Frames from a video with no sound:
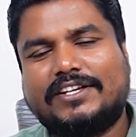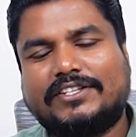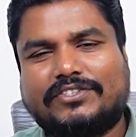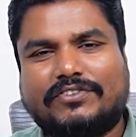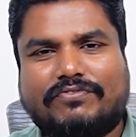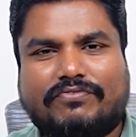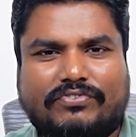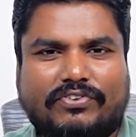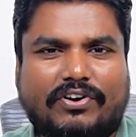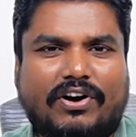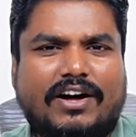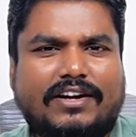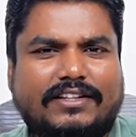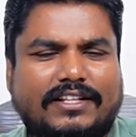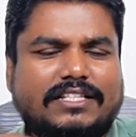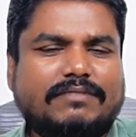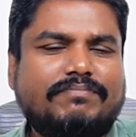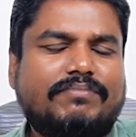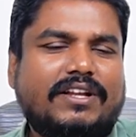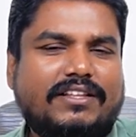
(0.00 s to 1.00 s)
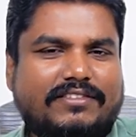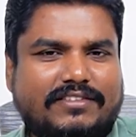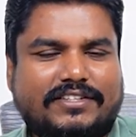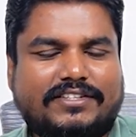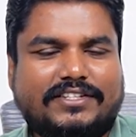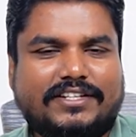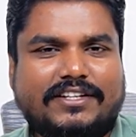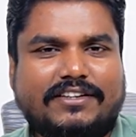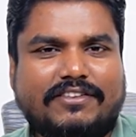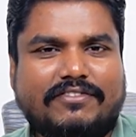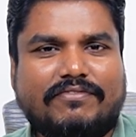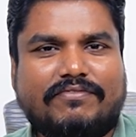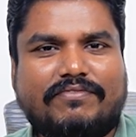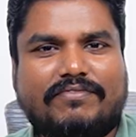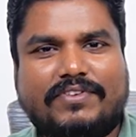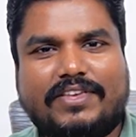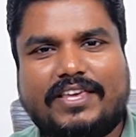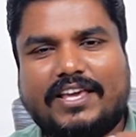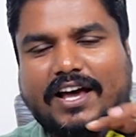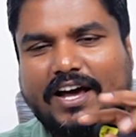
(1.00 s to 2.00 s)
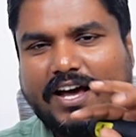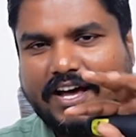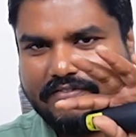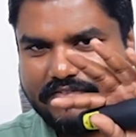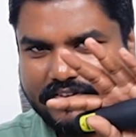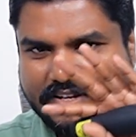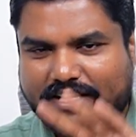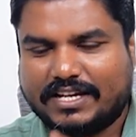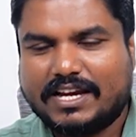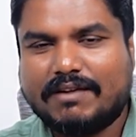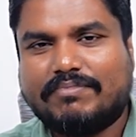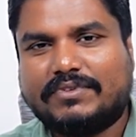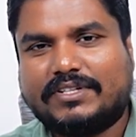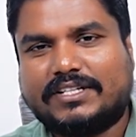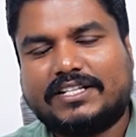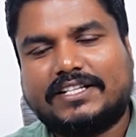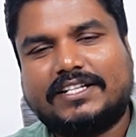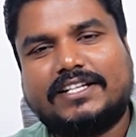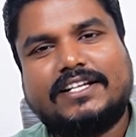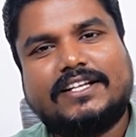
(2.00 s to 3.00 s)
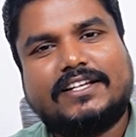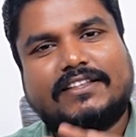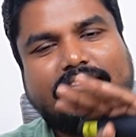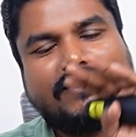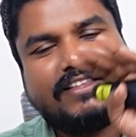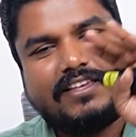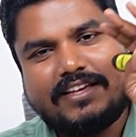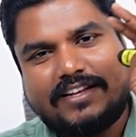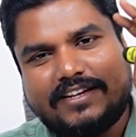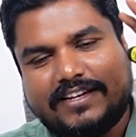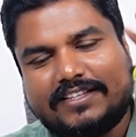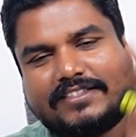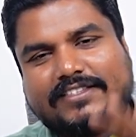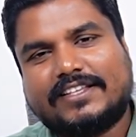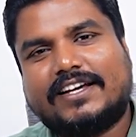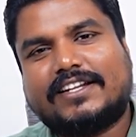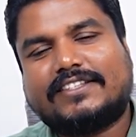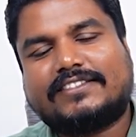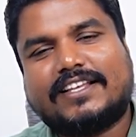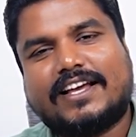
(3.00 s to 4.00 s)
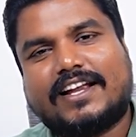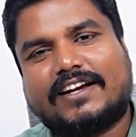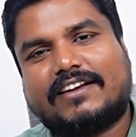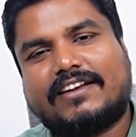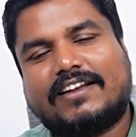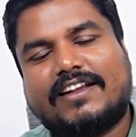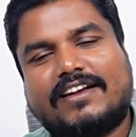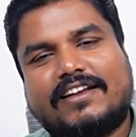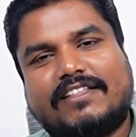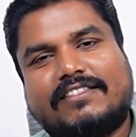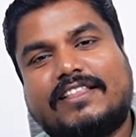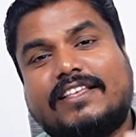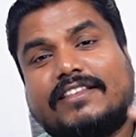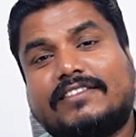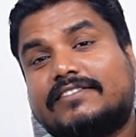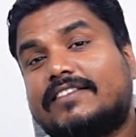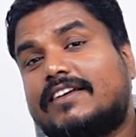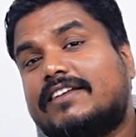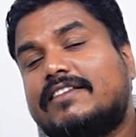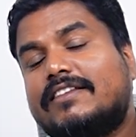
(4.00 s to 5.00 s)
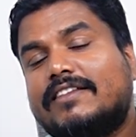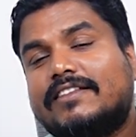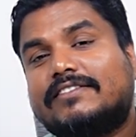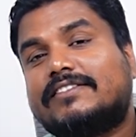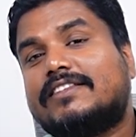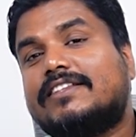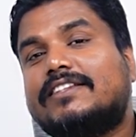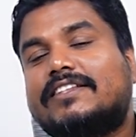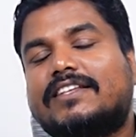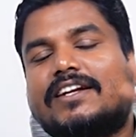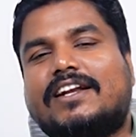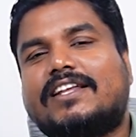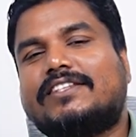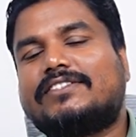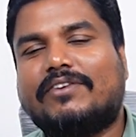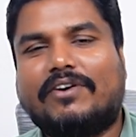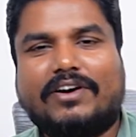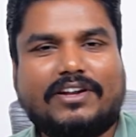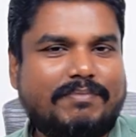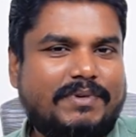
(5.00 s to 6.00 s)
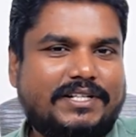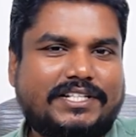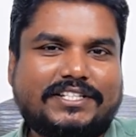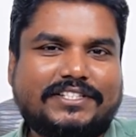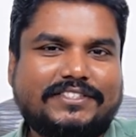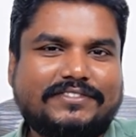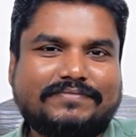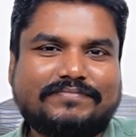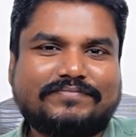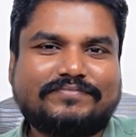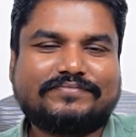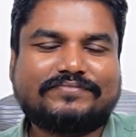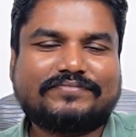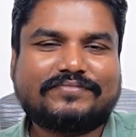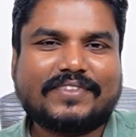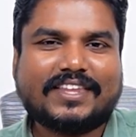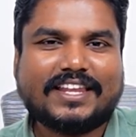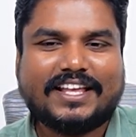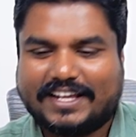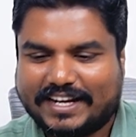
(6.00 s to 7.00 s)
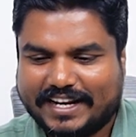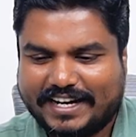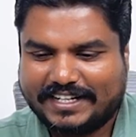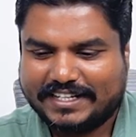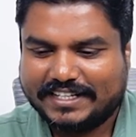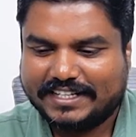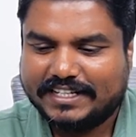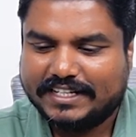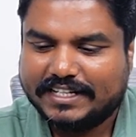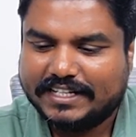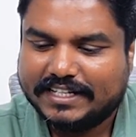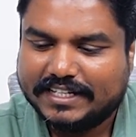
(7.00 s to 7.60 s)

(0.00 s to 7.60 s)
So for this precision, we have kept the NISAR satellite in the sun synchronous orbit. Right?